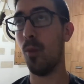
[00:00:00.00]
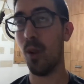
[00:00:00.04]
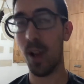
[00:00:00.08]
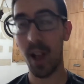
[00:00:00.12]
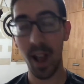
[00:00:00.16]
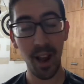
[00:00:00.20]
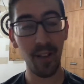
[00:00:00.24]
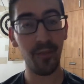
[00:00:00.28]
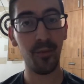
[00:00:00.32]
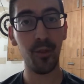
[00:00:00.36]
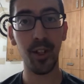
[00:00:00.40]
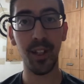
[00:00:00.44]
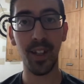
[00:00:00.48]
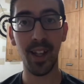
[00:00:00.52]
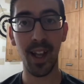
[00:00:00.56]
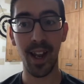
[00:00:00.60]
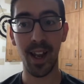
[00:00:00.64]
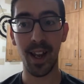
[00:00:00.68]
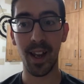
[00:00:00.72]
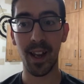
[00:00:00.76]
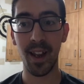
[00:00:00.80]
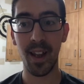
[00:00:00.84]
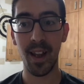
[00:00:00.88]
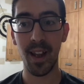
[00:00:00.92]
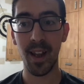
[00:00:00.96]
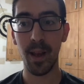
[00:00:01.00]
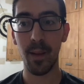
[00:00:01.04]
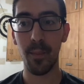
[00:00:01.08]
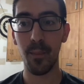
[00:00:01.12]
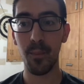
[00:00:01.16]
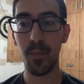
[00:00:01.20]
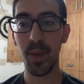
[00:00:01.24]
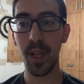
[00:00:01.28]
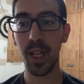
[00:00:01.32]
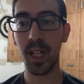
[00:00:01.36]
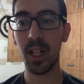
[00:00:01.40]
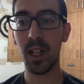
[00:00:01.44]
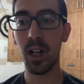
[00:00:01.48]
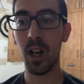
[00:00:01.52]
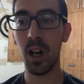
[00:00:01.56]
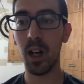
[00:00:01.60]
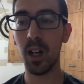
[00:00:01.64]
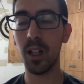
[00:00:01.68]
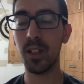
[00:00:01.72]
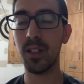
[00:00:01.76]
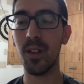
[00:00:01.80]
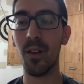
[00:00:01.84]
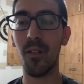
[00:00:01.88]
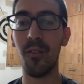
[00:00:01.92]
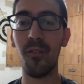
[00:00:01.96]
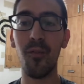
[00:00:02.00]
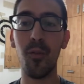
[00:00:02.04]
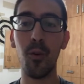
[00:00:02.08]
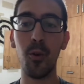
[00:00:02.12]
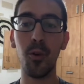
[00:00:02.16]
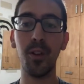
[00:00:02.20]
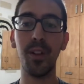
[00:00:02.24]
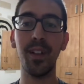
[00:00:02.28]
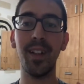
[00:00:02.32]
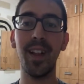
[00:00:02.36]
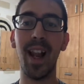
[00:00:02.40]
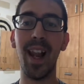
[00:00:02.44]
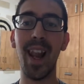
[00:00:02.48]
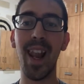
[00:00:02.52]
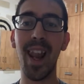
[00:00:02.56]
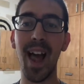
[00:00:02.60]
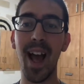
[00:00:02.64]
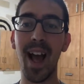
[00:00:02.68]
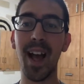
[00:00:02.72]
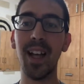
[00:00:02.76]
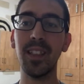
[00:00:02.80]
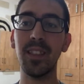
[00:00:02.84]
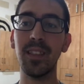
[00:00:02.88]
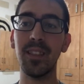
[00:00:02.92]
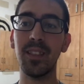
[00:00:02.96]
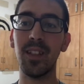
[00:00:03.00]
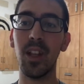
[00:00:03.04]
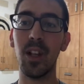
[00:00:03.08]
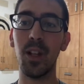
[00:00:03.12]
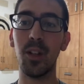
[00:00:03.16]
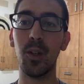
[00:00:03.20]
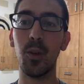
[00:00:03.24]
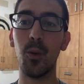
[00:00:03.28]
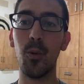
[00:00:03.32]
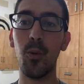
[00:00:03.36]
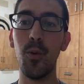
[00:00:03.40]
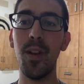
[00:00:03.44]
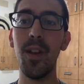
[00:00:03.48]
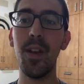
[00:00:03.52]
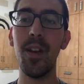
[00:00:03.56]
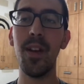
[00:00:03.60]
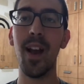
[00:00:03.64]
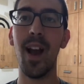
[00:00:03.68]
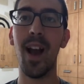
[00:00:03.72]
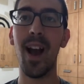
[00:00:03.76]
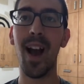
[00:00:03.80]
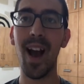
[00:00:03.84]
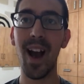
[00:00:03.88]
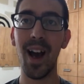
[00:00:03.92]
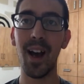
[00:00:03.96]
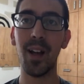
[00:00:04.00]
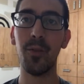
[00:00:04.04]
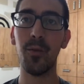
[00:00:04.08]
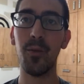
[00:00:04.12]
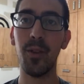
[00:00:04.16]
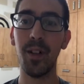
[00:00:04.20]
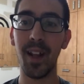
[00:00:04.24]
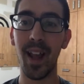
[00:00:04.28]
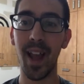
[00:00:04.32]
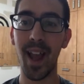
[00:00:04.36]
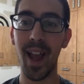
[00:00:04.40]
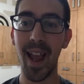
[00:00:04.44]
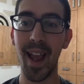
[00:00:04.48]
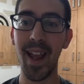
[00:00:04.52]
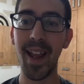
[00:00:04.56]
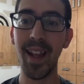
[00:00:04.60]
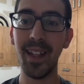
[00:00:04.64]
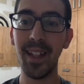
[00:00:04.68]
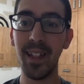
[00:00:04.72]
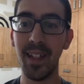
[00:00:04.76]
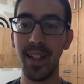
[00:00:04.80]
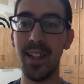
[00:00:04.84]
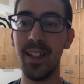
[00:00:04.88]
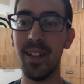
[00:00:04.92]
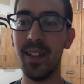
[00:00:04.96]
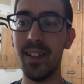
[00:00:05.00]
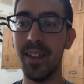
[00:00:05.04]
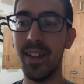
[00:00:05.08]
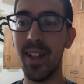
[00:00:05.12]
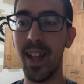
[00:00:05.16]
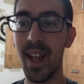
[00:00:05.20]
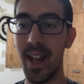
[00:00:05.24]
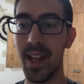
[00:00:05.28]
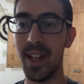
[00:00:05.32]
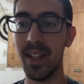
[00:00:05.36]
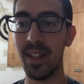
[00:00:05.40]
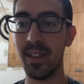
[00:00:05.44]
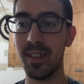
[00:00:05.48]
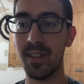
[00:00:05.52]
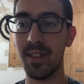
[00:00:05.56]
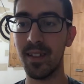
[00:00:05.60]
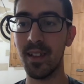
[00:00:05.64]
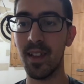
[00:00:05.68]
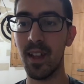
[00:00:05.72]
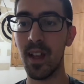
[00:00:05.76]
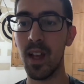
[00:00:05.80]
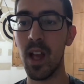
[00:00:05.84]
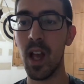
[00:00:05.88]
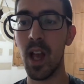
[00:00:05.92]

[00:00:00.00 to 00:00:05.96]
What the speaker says: every day. Because for the last 318 days,